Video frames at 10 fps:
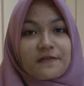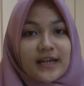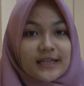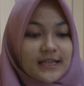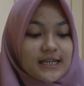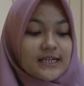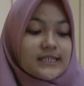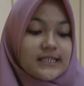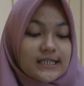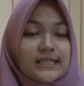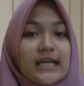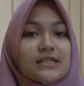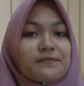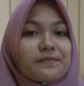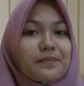factors is
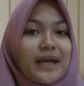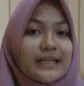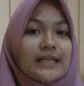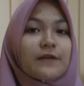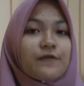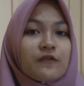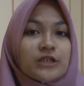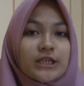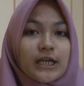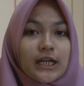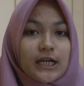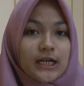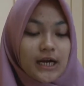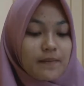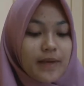expected future
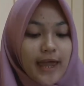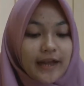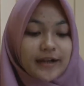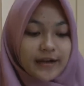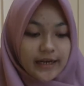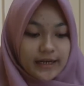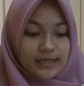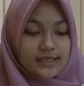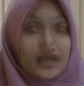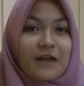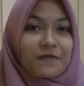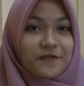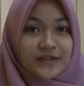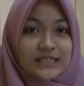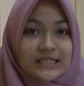income and credits. At
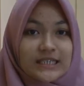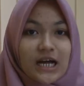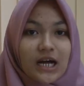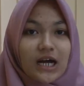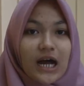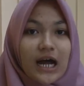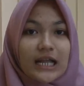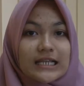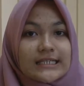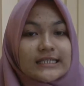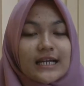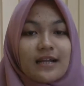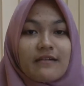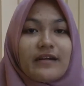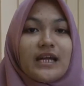first, Ali's
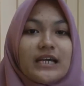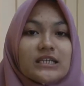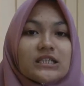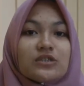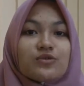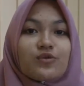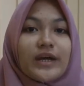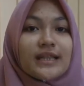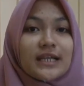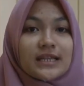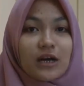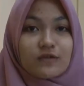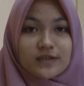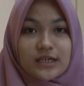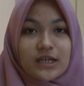salary is 20,000,
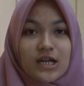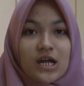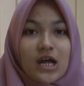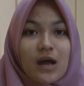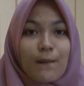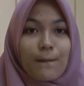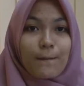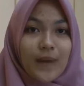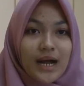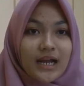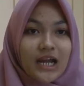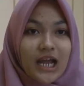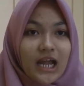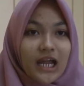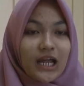but
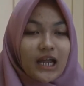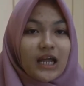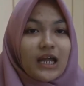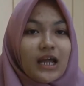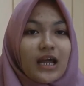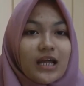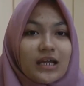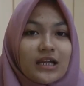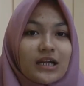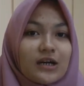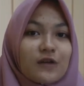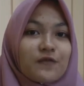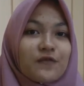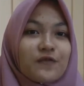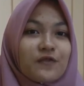in the
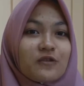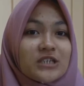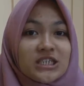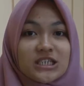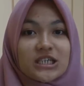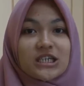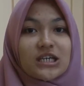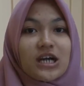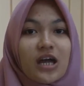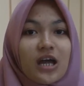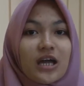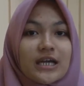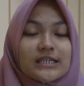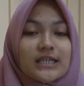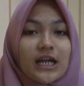future,
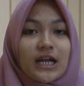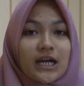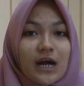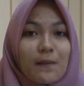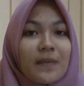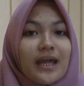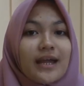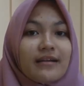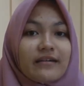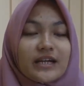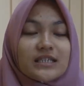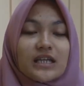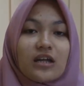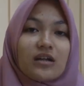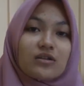his income increased
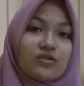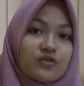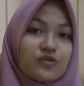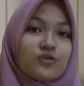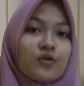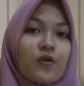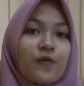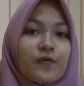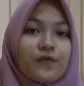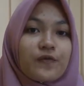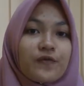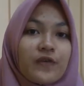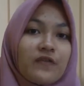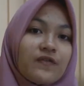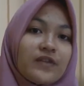to
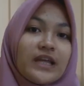50,000